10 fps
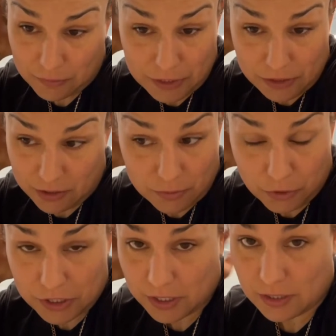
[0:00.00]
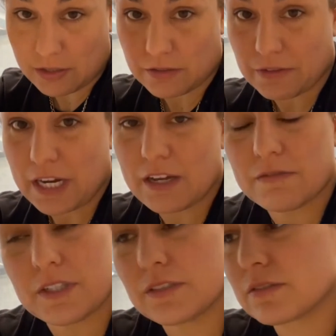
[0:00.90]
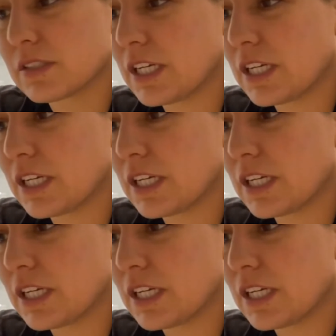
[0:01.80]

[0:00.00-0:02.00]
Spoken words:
I've been doing sports since I was 5, and